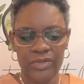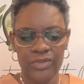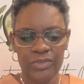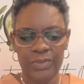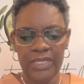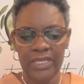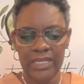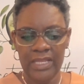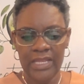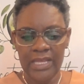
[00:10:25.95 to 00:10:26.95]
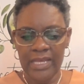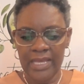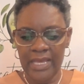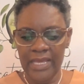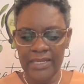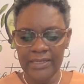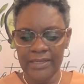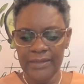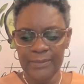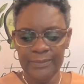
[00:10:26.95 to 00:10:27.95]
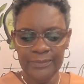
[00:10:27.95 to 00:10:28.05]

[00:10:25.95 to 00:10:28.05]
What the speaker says: Speaking it, and